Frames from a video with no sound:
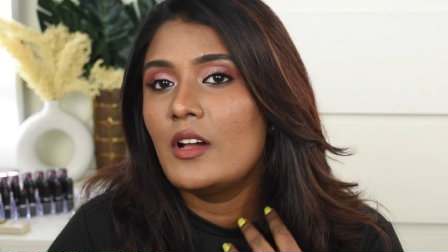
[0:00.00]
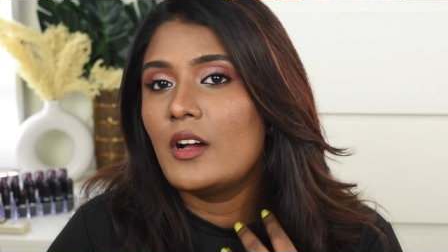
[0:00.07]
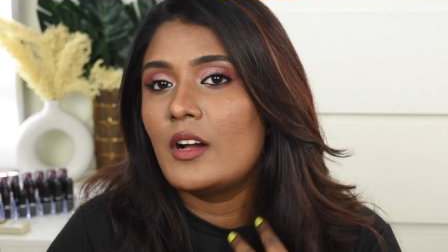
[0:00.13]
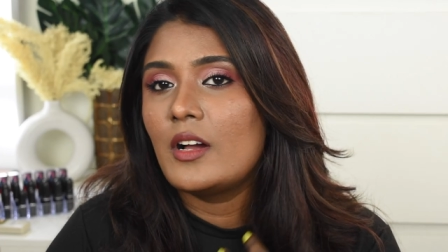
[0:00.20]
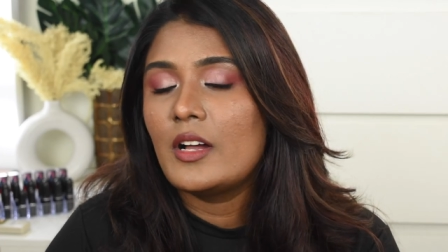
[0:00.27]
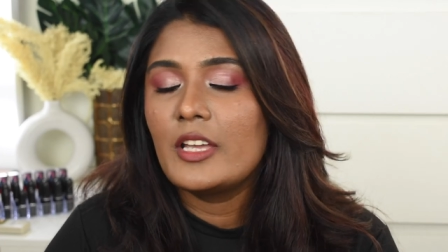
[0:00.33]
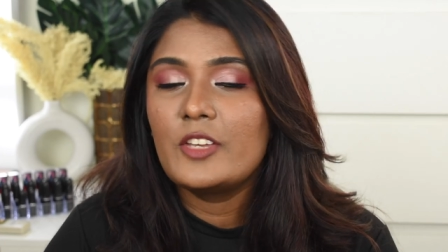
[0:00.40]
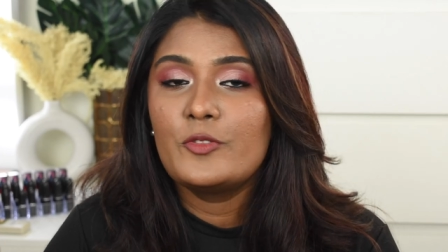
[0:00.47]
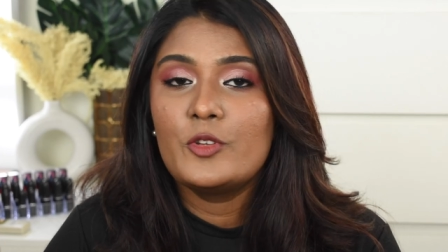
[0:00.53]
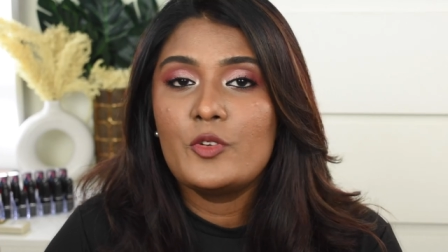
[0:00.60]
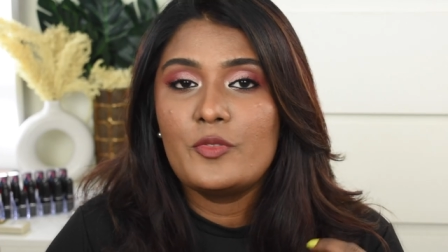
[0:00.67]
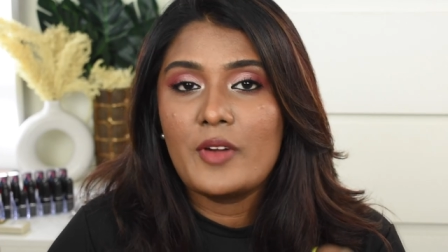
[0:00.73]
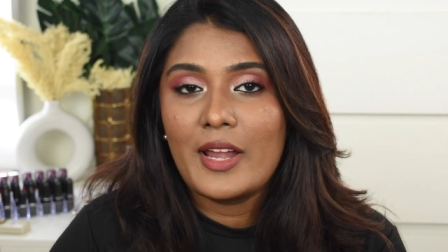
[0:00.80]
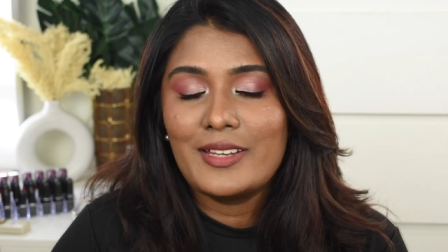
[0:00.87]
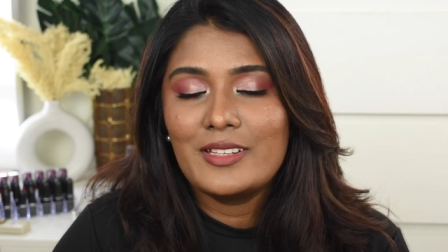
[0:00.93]
If
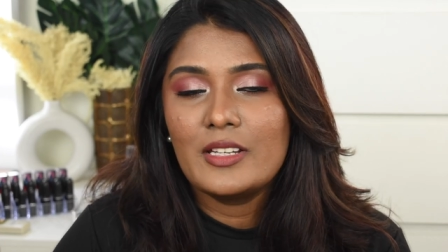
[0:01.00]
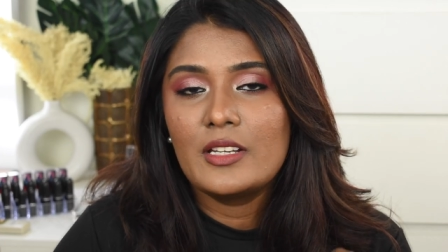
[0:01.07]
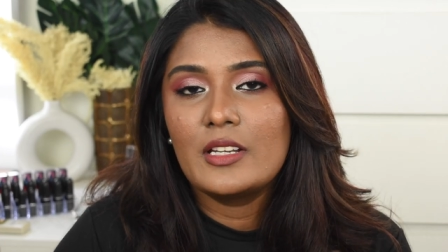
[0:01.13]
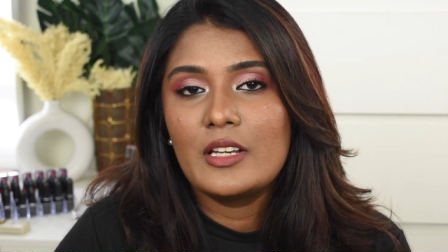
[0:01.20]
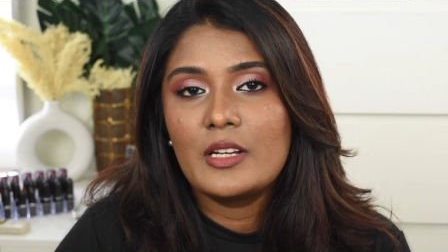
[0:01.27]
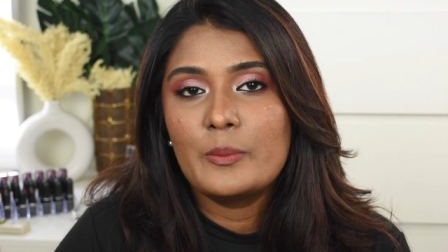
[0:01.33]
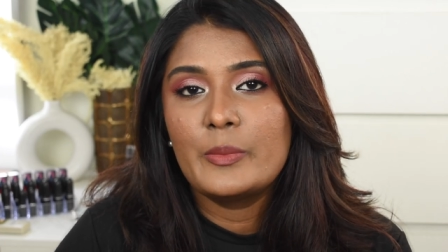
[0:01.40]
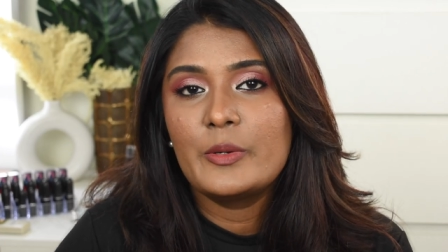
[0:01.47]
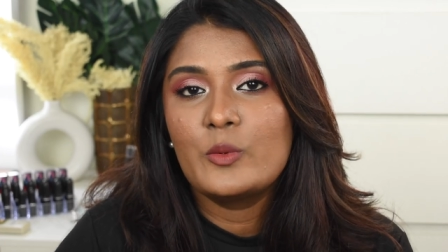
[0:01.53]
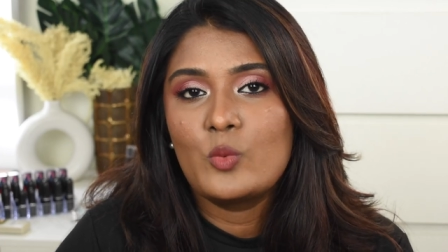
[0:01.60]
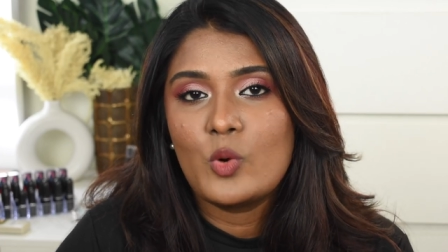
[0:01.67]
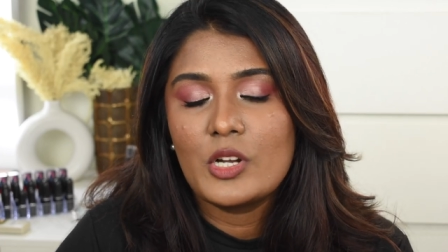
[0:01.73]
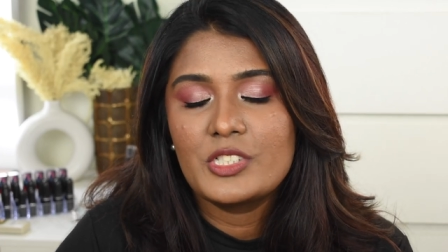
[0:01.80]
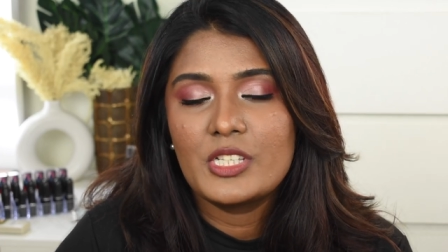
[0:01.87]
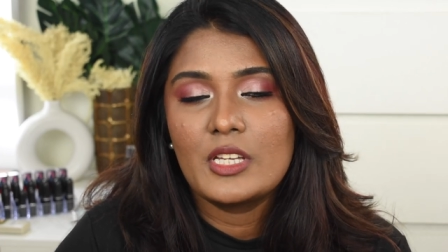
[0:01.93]
you find it a little bit
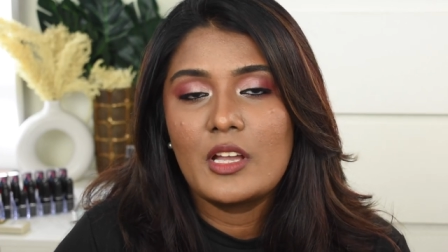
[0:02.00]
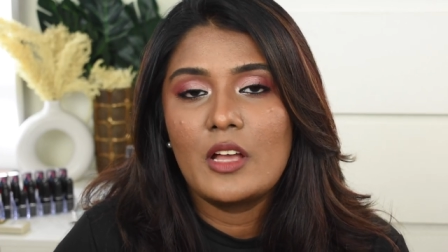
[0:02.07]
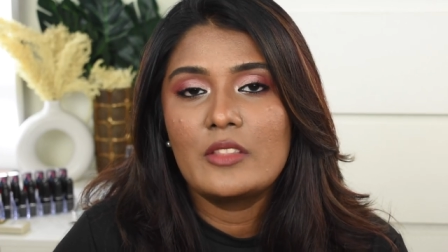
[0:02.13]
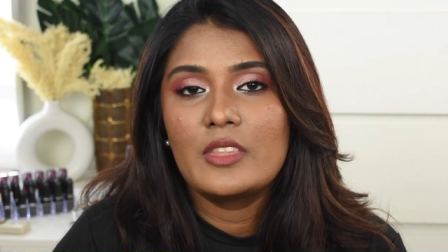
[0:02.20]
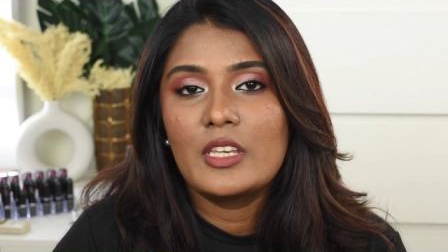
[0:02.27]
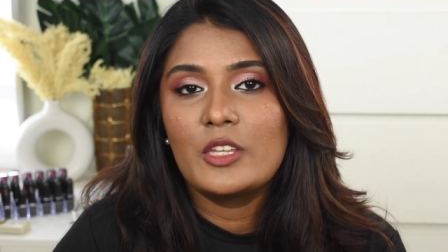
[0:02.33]
washing out,